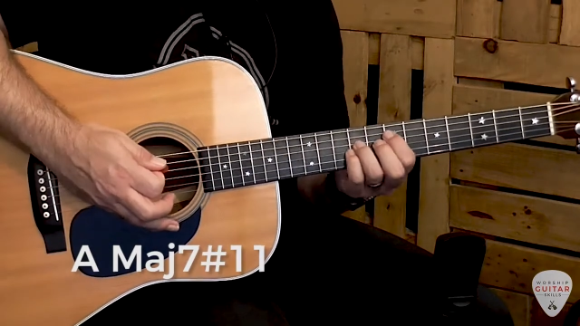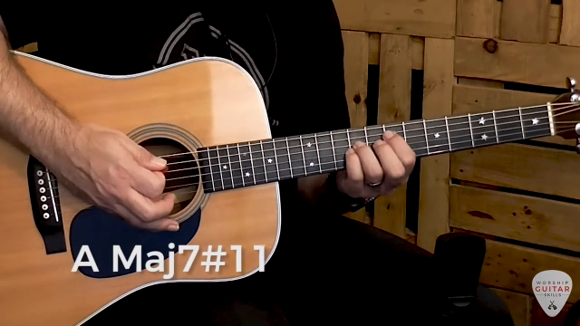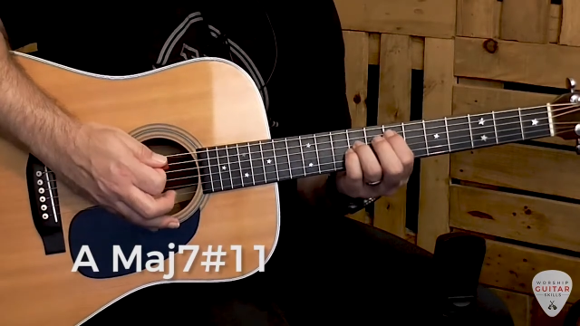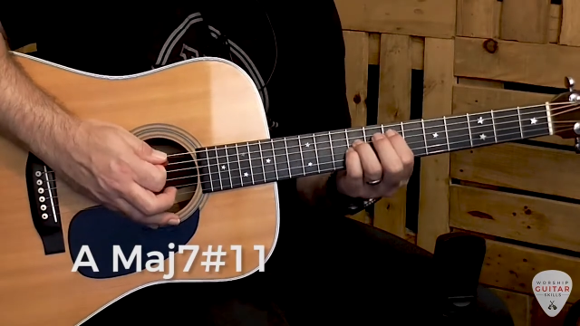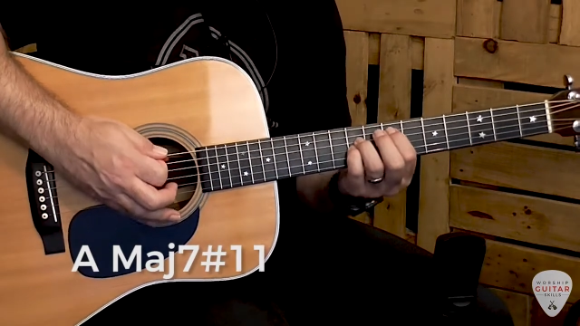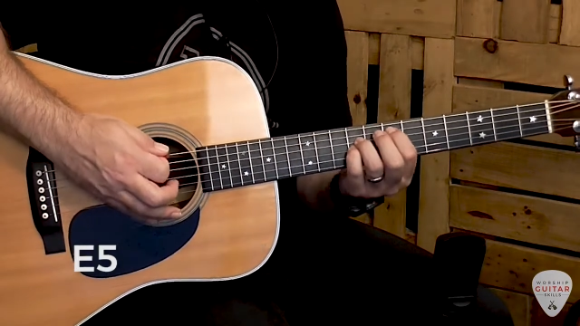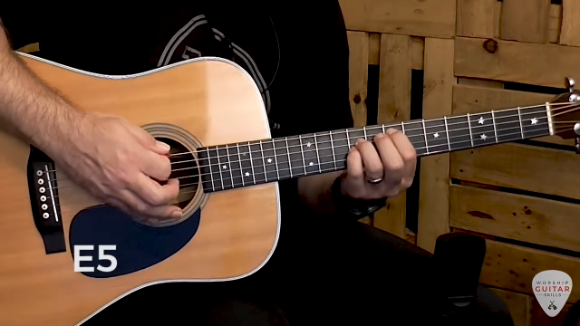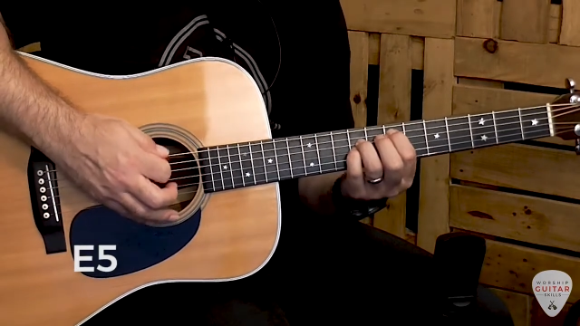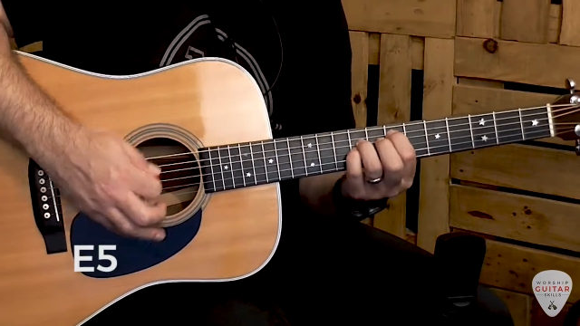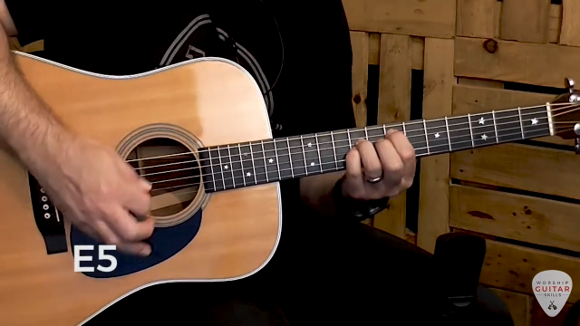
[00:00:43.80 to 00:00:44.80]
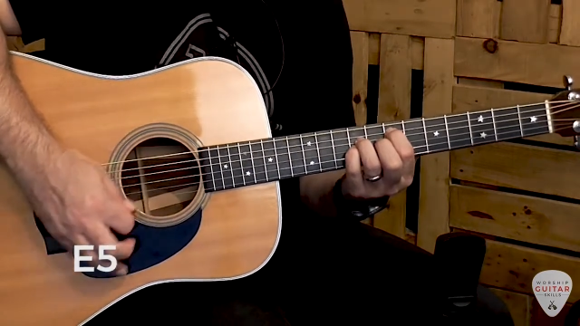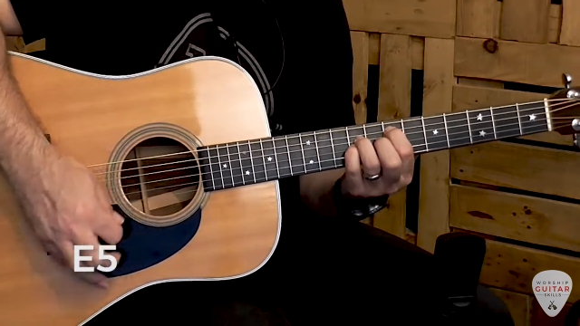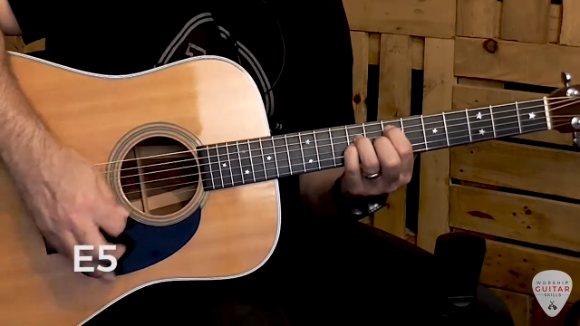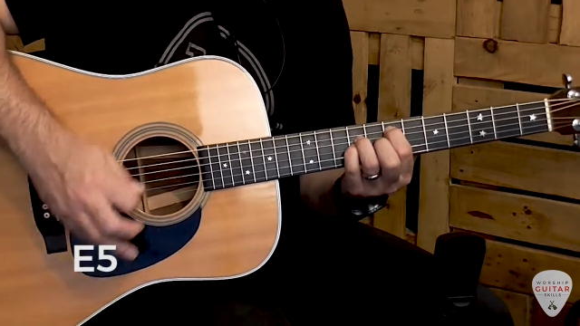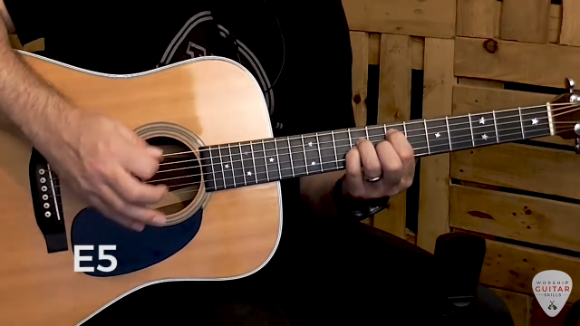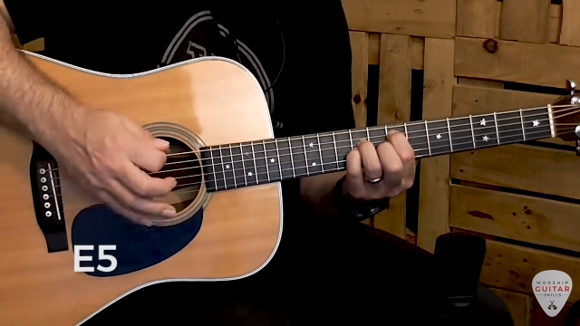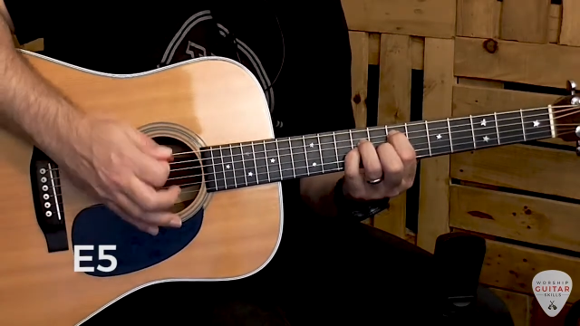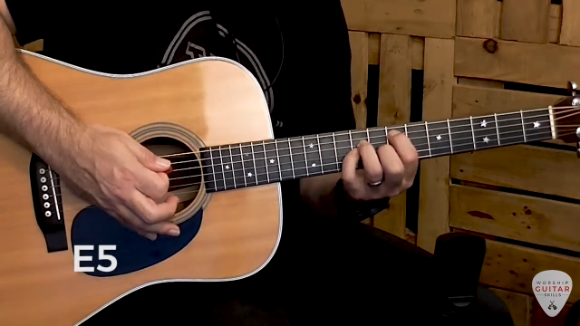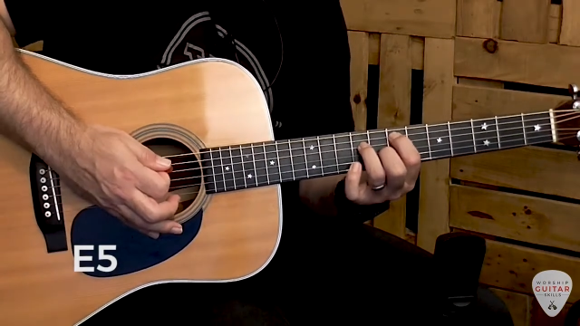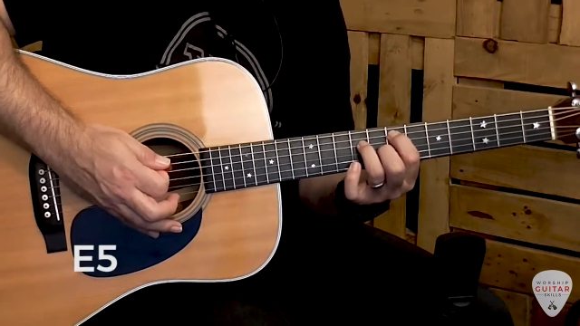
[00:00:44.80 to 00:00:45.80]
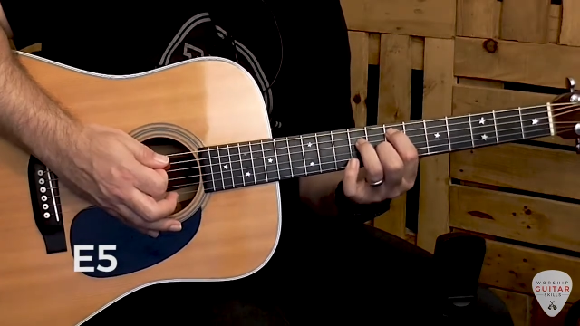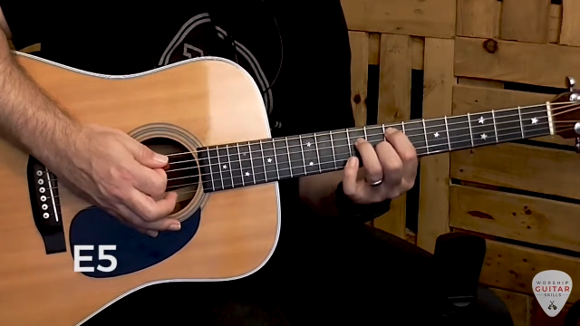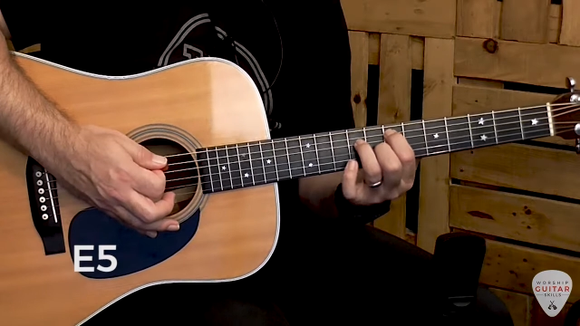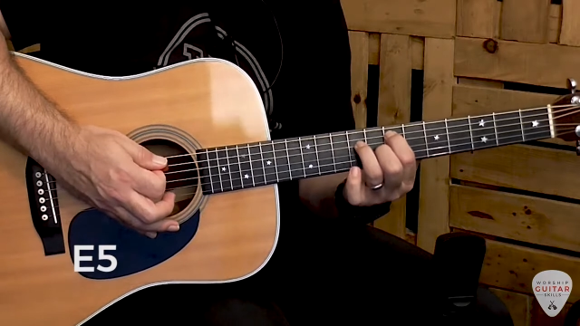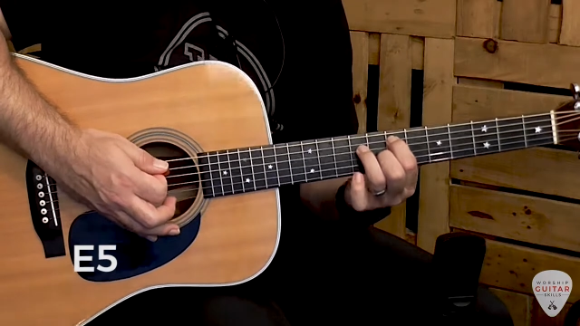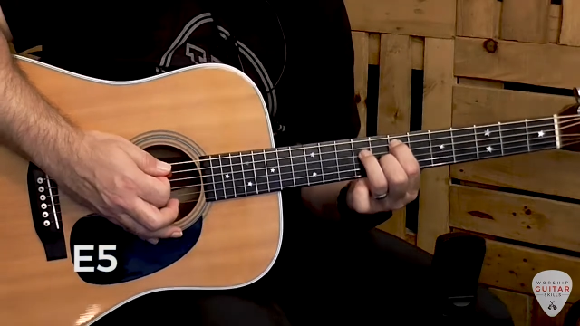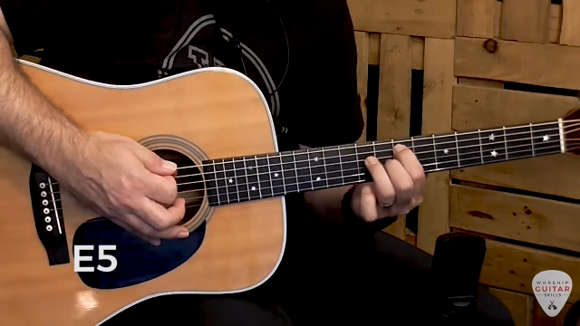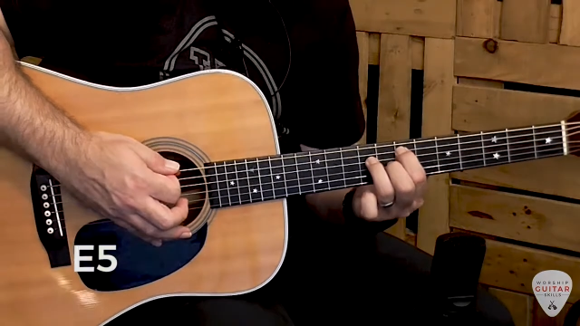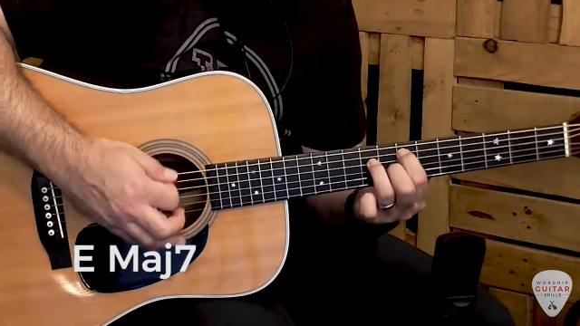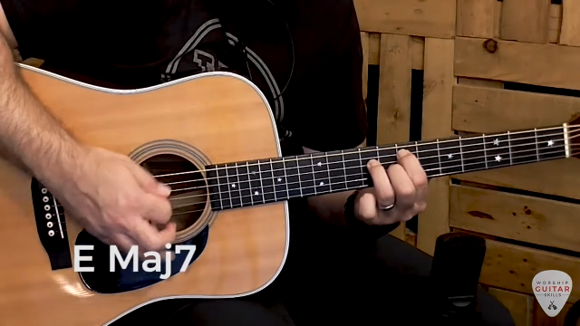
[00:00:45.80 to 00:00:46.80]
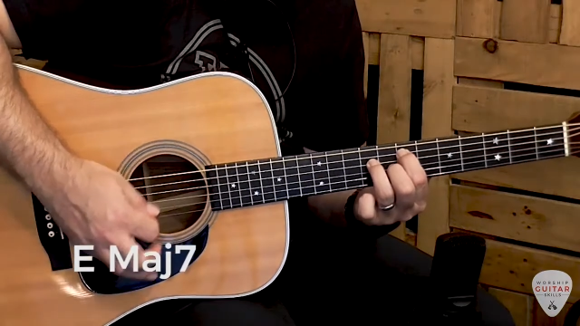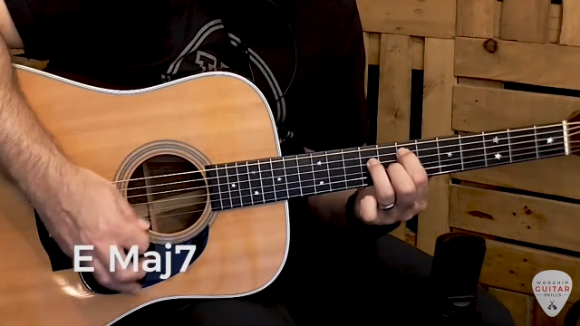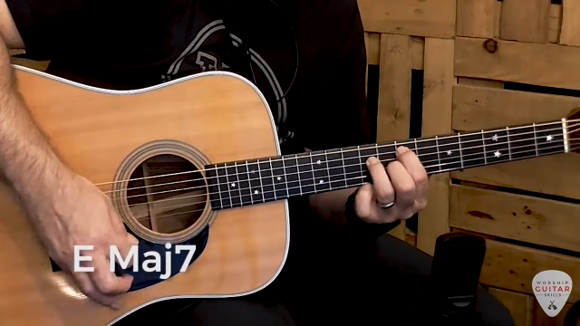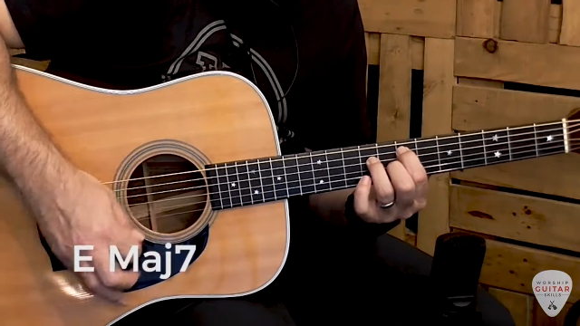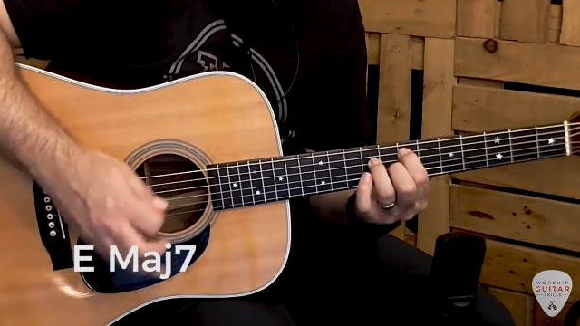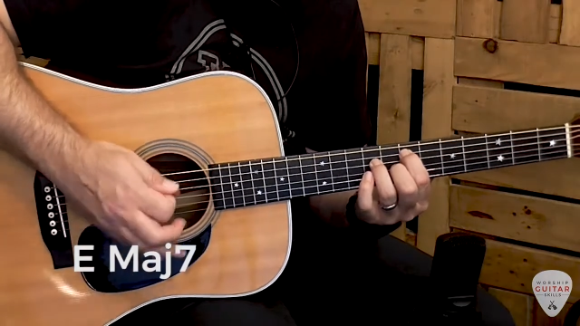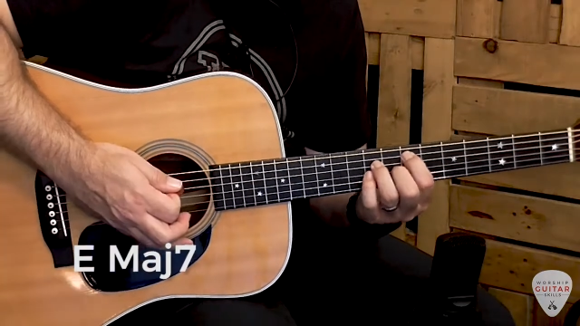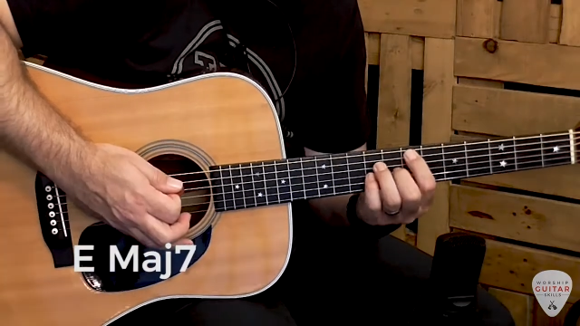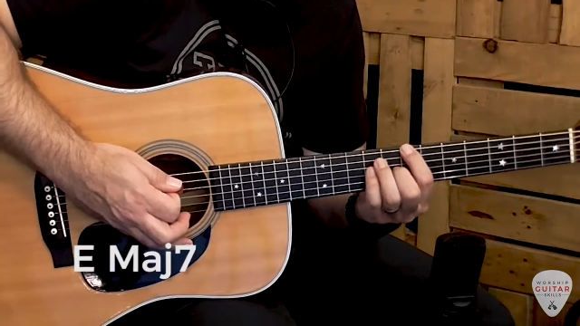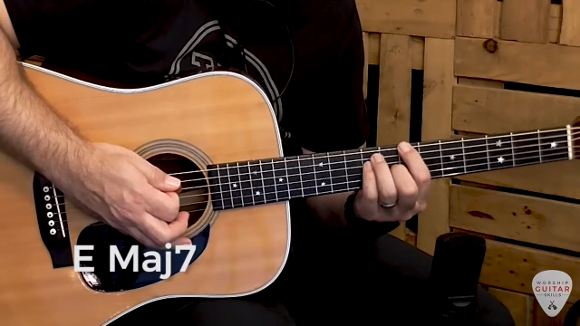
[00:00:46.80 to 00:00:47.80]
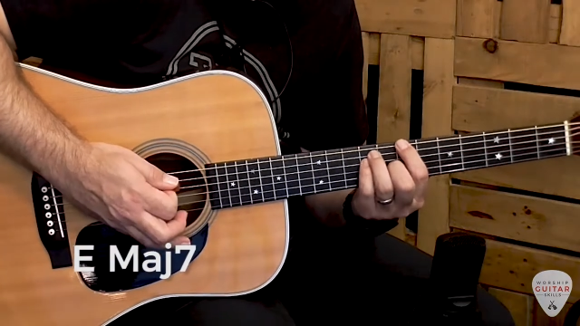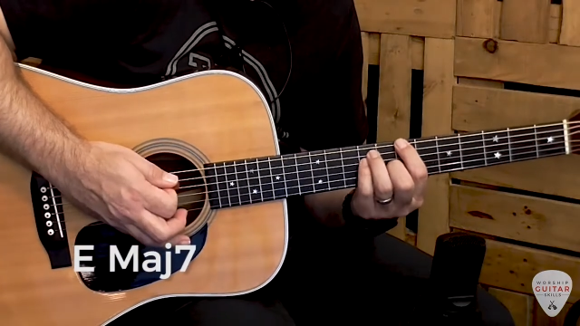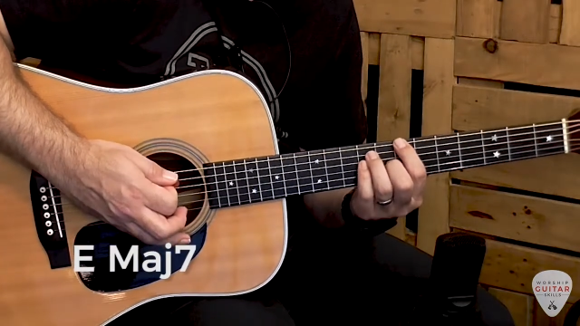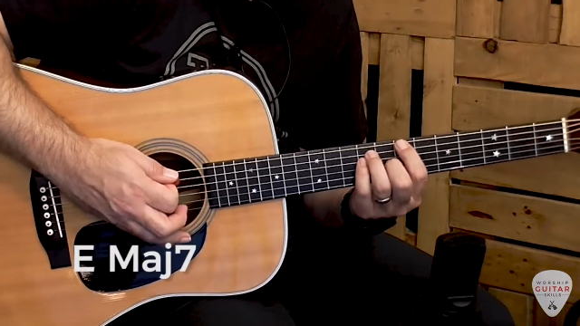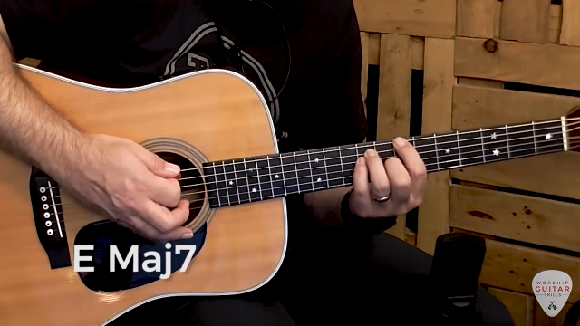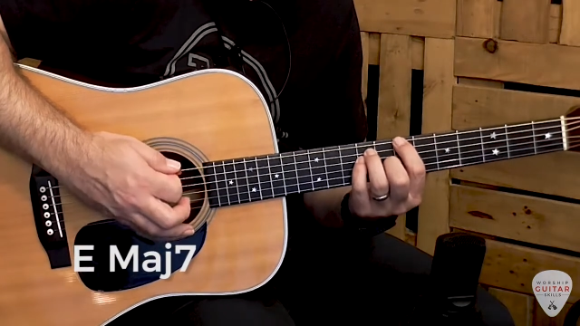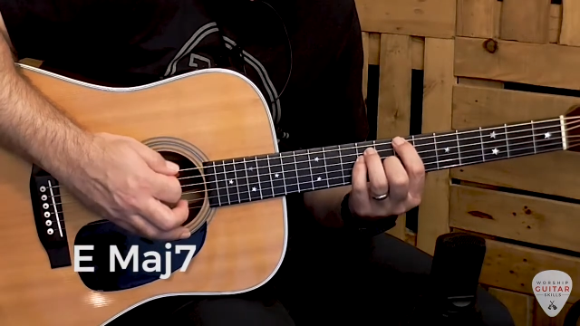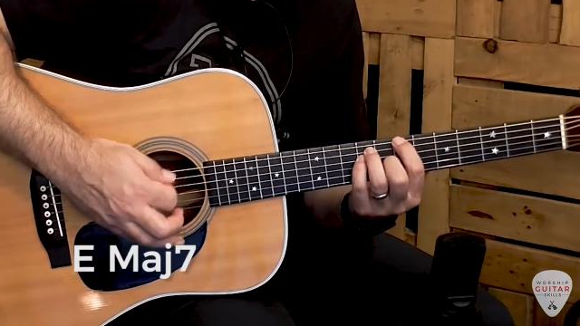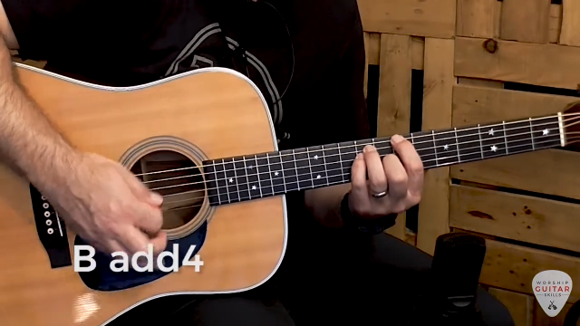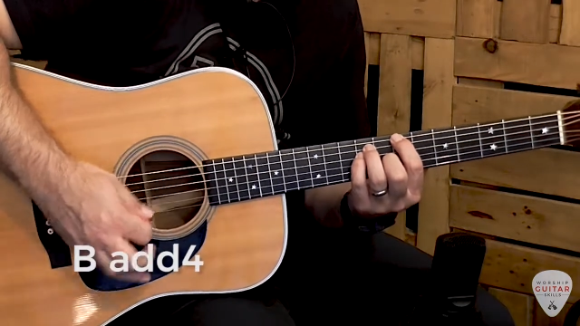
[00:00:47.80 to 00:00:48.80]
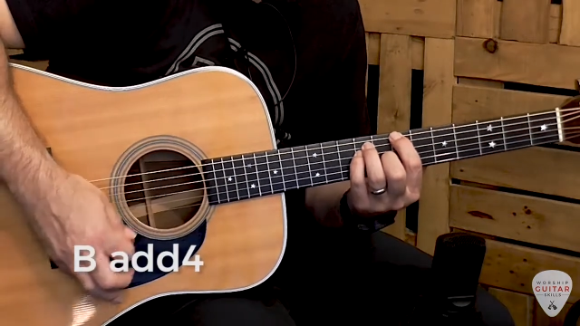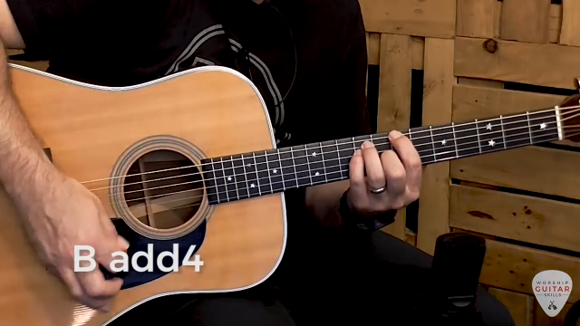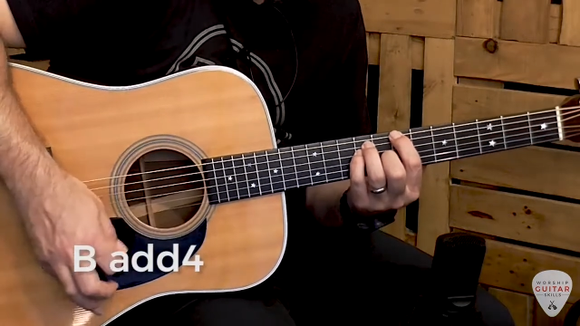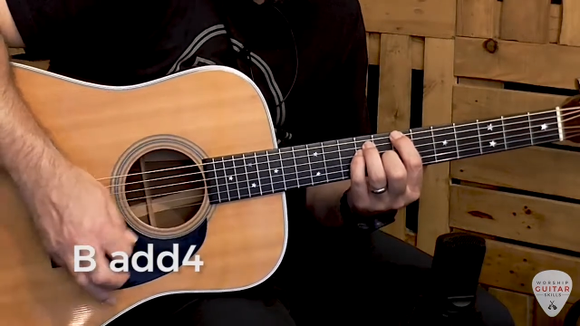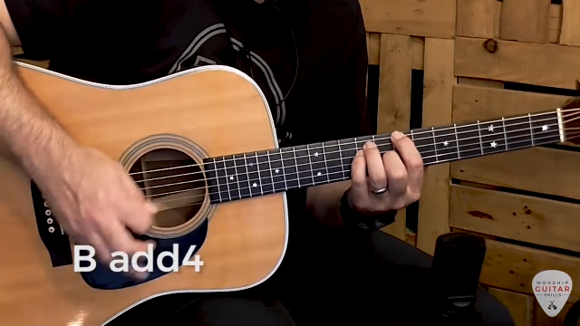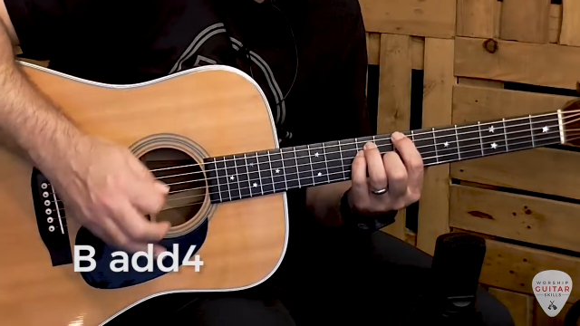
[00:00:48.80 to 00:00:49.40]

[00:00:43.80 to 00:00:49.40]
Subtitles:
(no speaker visible)